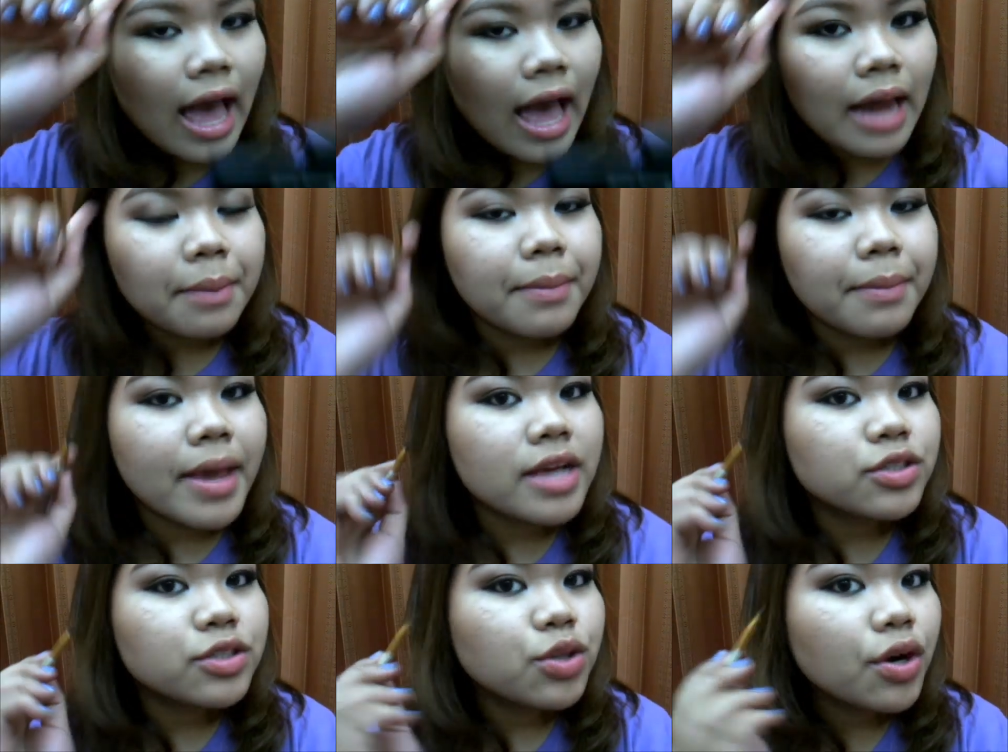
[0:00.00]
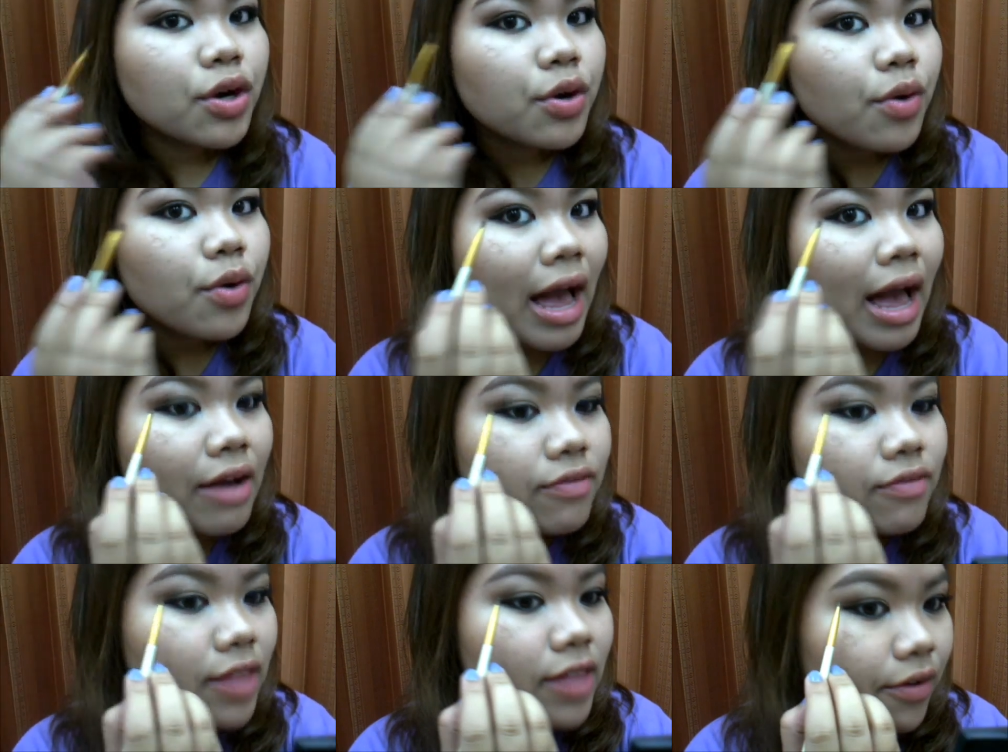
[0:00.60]
and make sure you
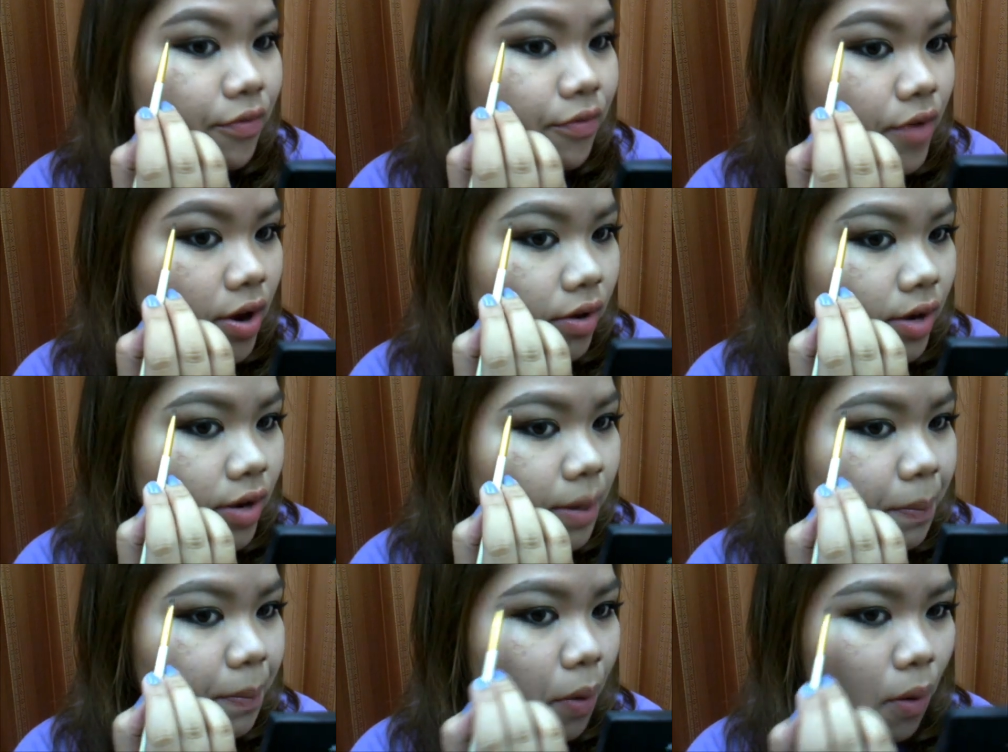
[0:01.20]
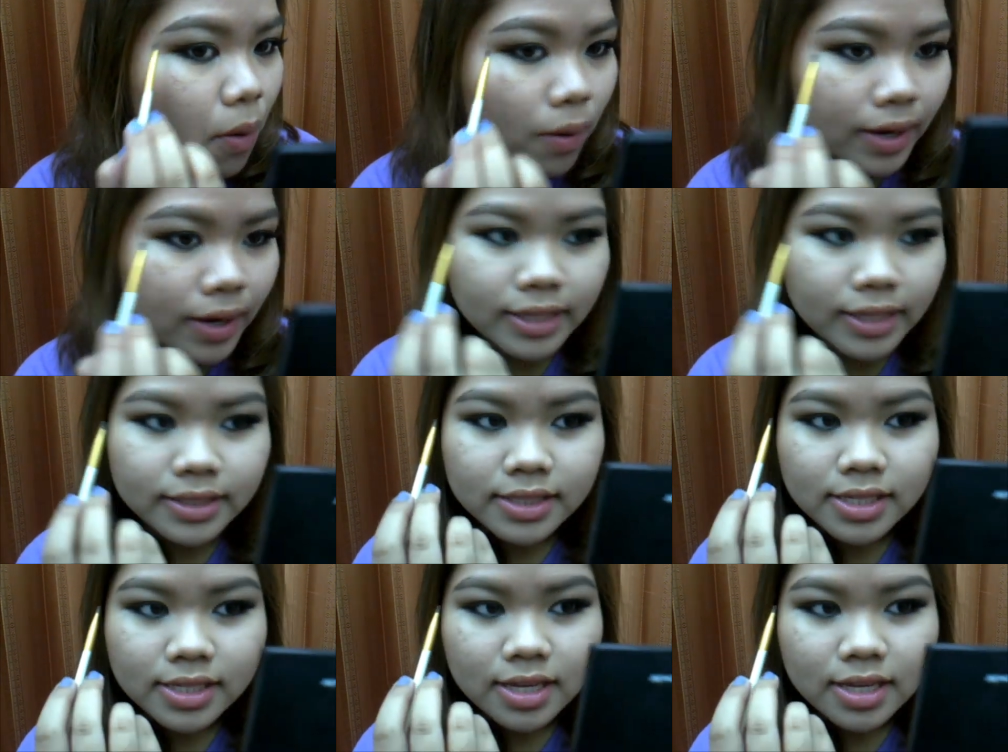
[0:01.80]
have like very
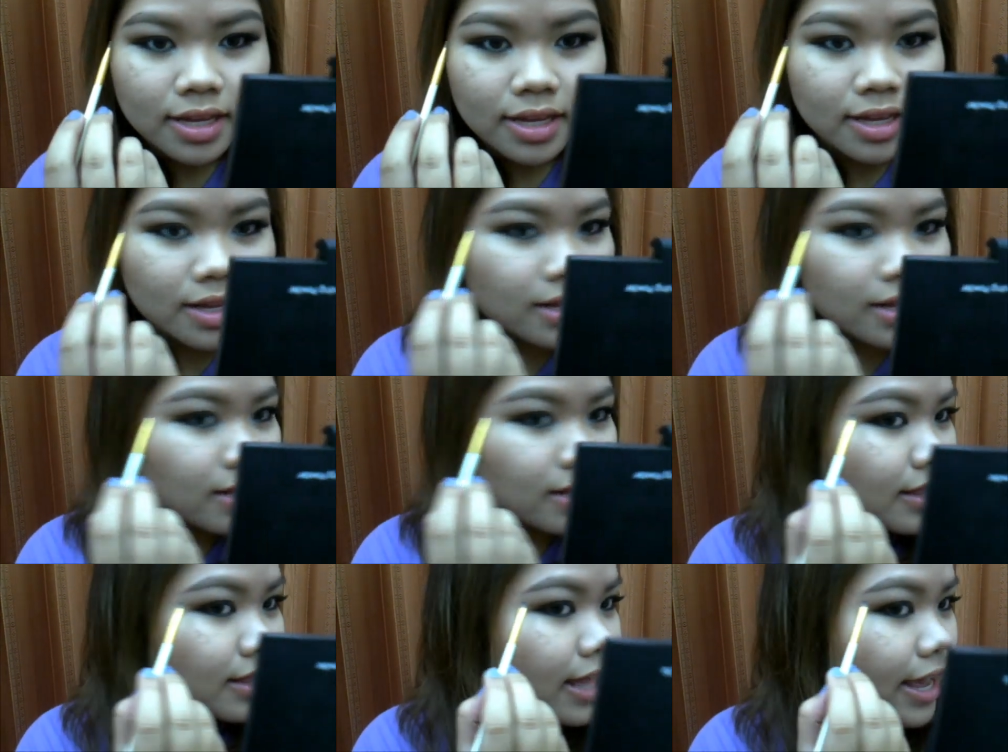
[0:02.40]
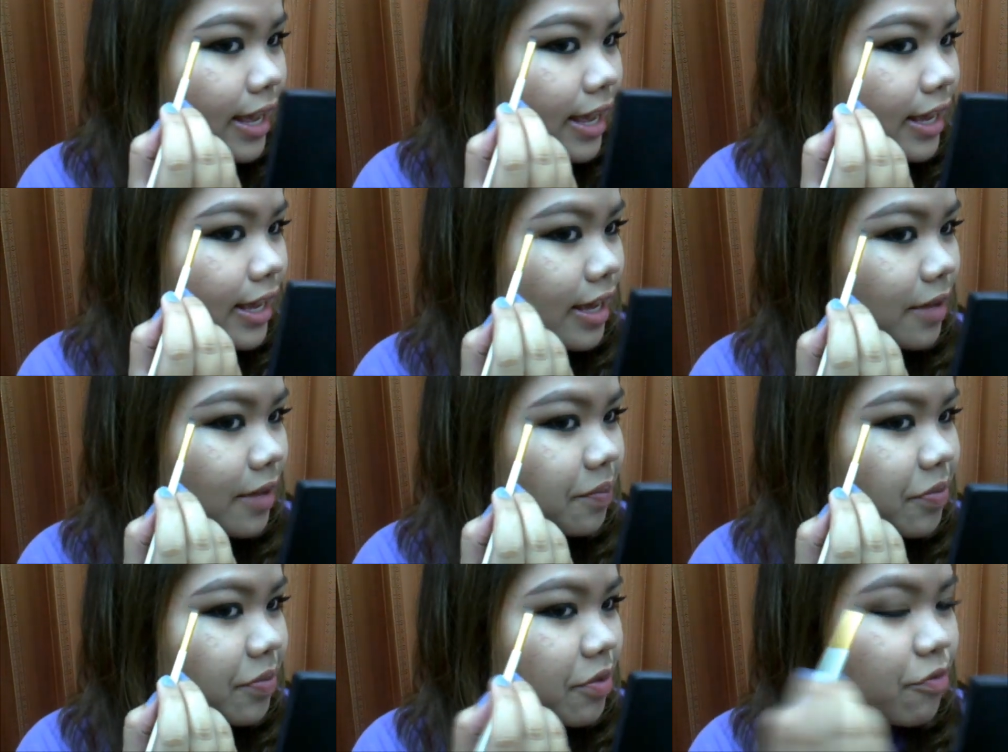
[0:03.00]
point, like
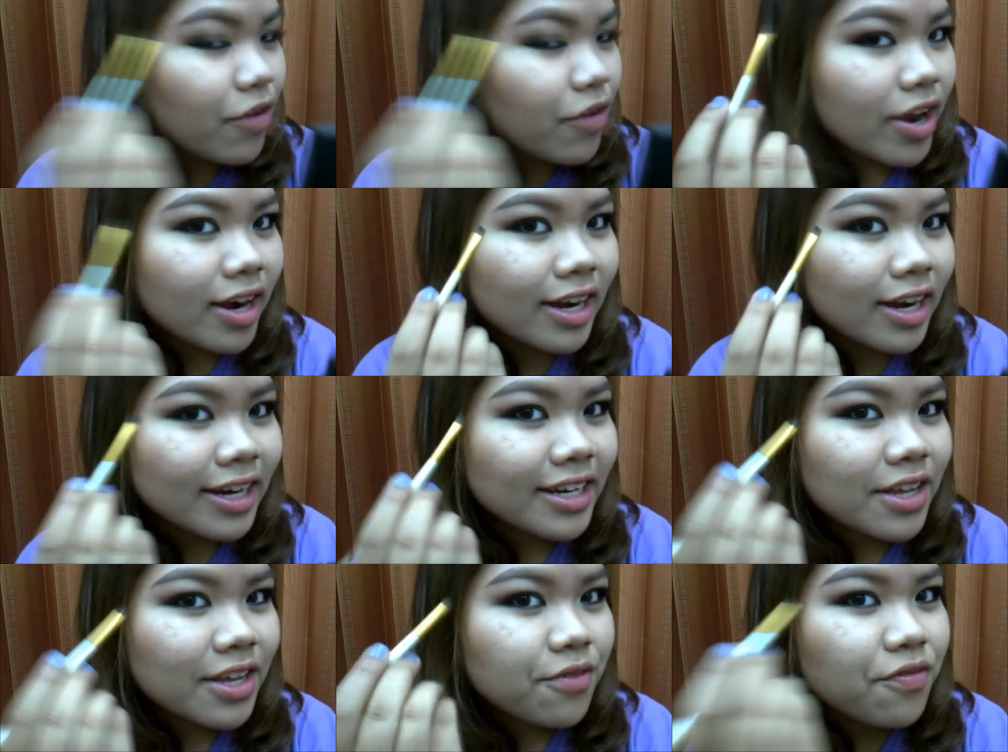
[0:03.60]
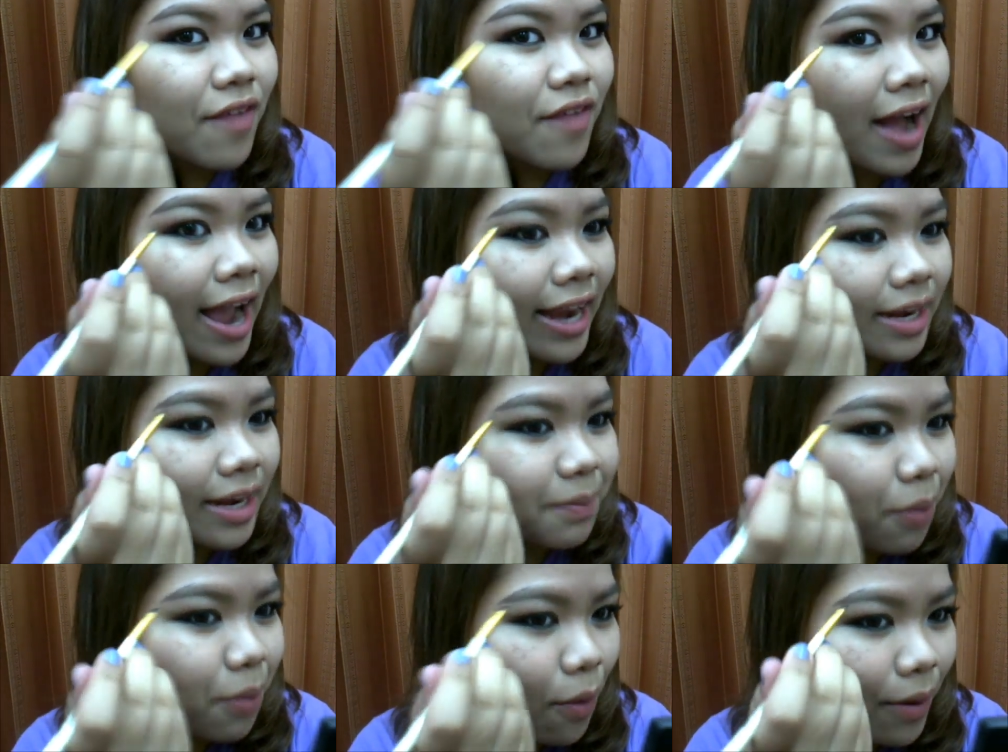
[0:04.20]
very
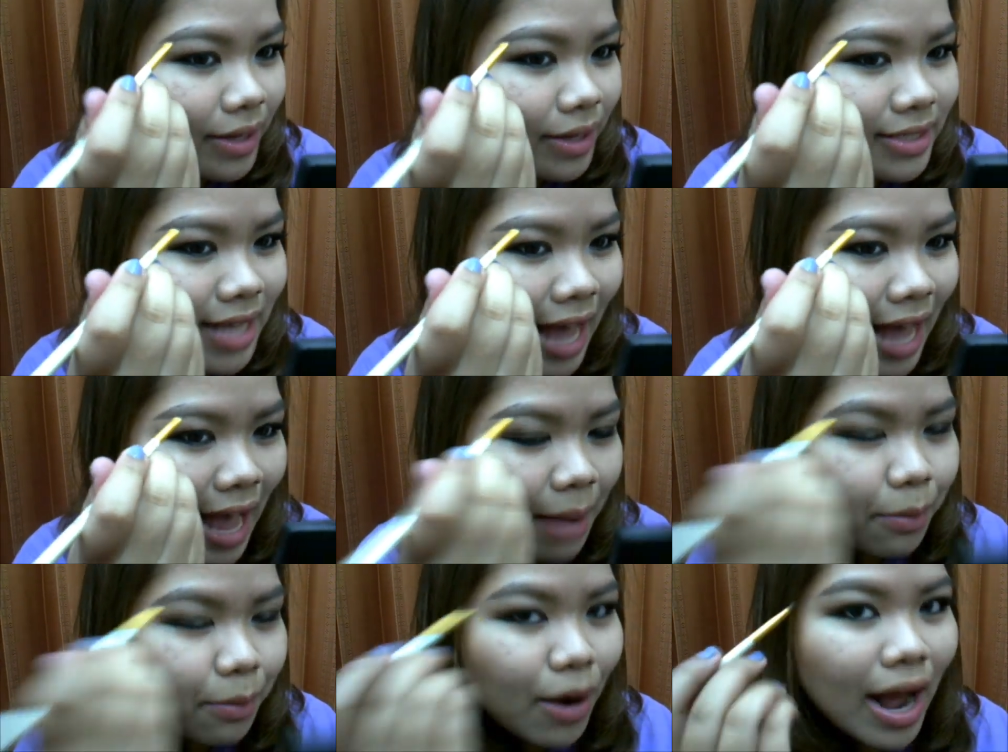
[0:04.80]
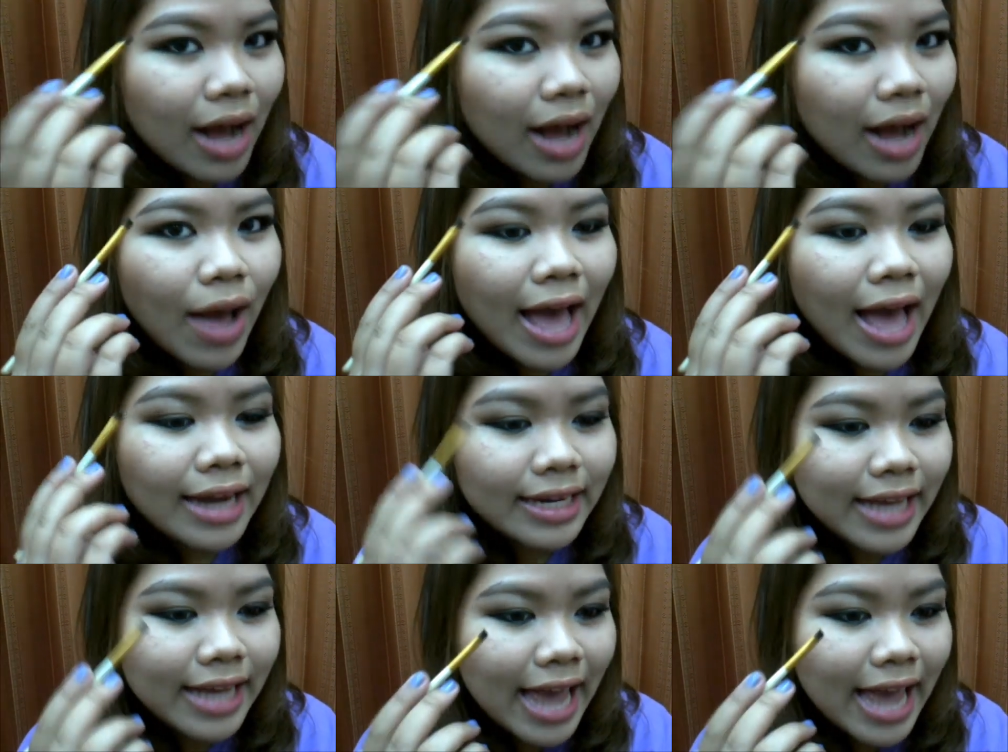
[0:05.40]
defined point eyebrow
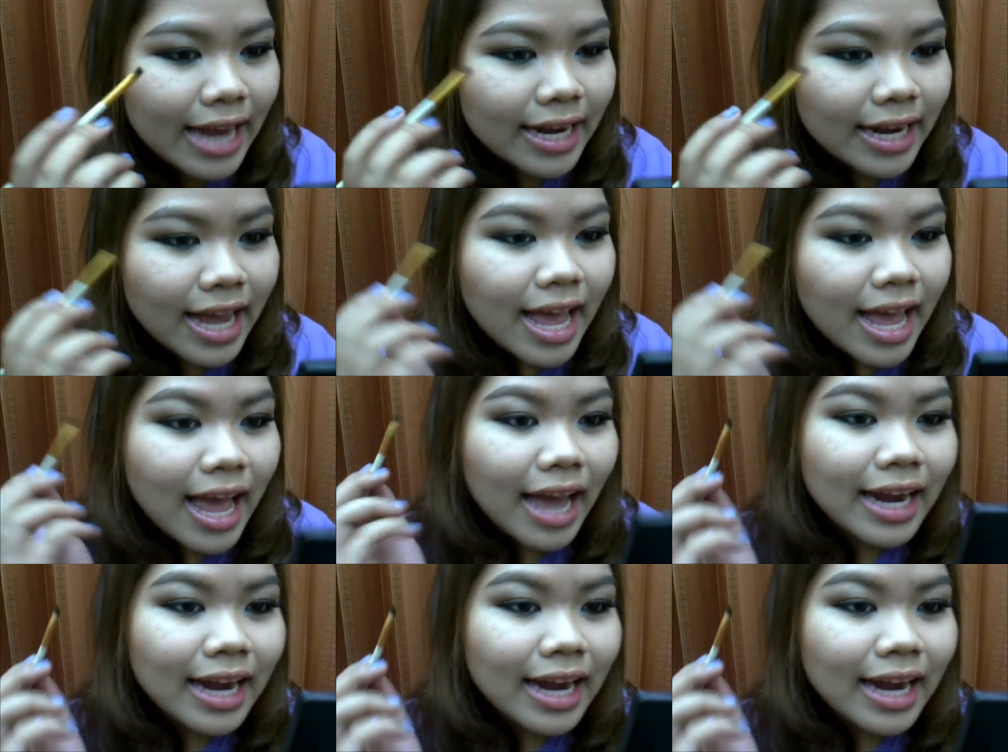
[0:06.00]
at the end.